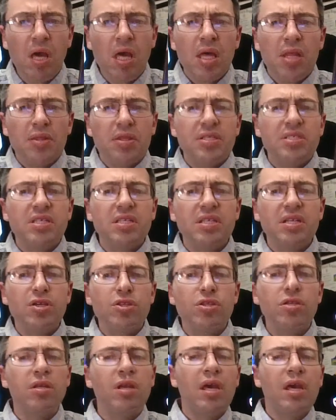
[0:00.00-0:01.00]
Um,
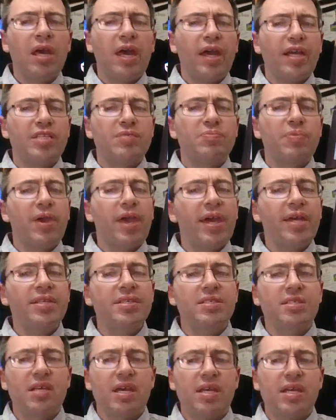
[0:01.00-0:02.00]
this edition
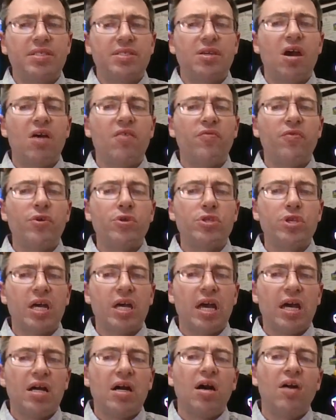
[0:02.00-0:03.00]
expands its
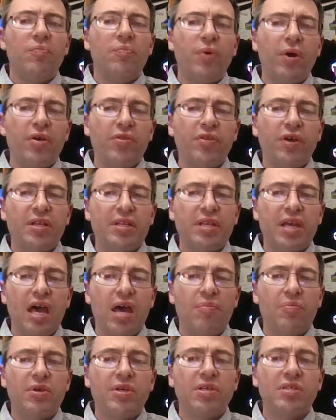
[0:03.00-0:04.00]
coverage of
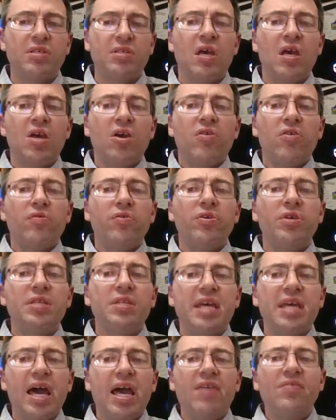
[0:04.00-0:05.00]
Python topics,
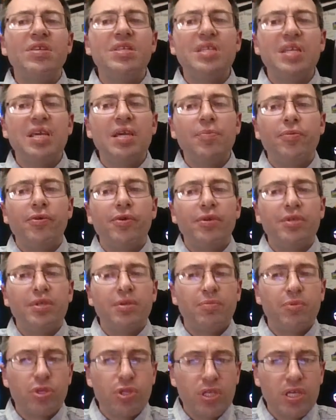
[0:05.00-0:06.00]
really diving
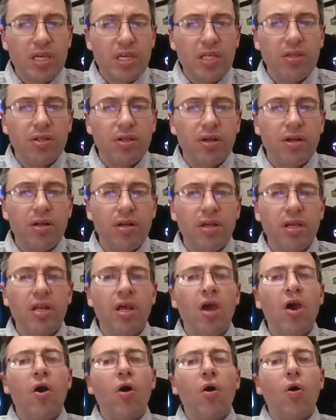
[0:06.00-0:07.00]
deeper into machine
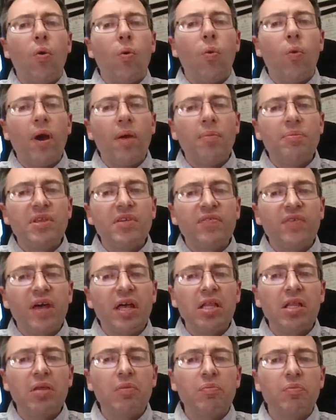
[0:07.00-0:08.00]
learning,
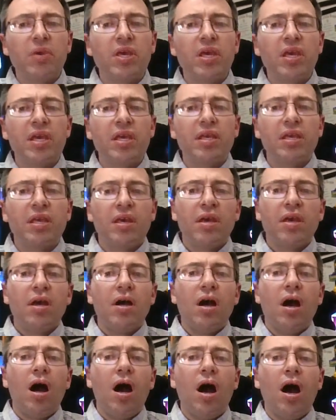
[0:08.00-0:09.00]
web
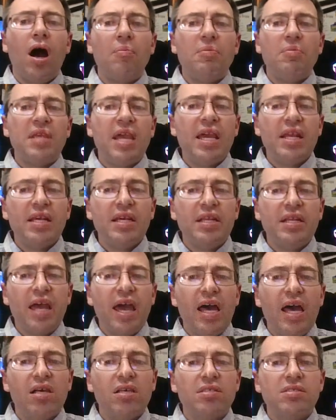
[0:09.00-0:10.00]
development, um,
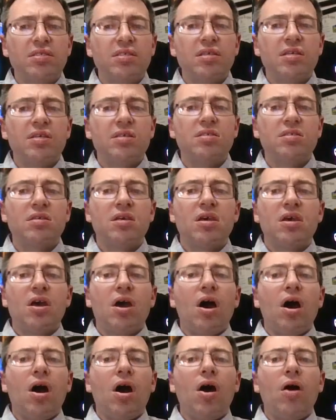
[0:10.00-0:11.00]
data
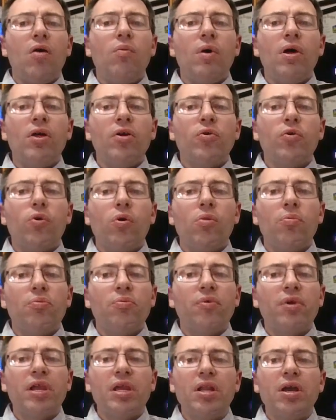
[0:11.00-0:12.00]
analysis, all while
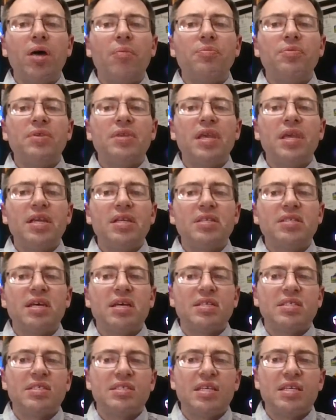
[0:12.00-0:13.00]
incorporating
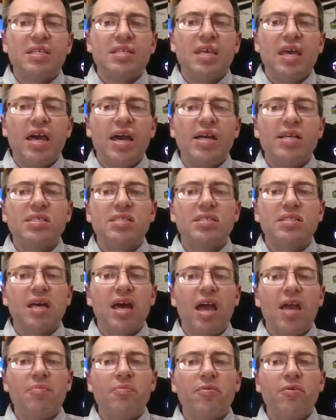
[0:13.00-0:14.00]
updates on
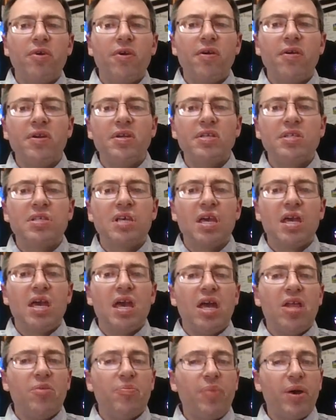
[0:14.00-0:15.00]
syntax,
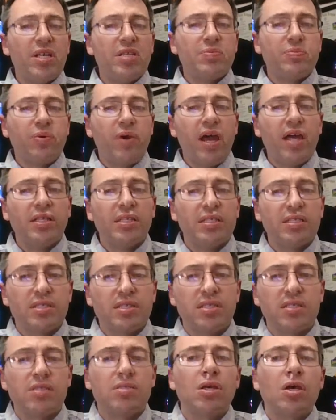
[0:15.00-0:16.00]
libraries, and best
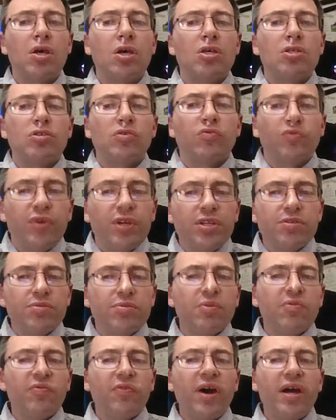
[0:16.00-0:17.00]
practices, so
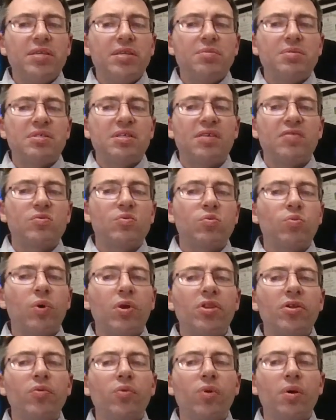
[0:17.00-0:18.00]
readers will find
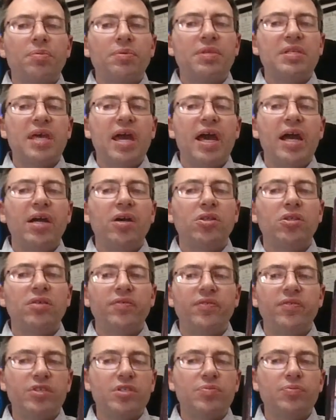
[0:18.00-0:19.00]
themselves well equipped to
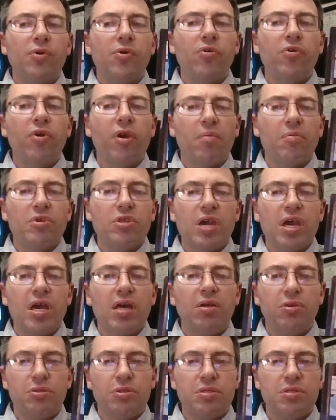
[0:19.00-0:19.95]
tackle diverse programming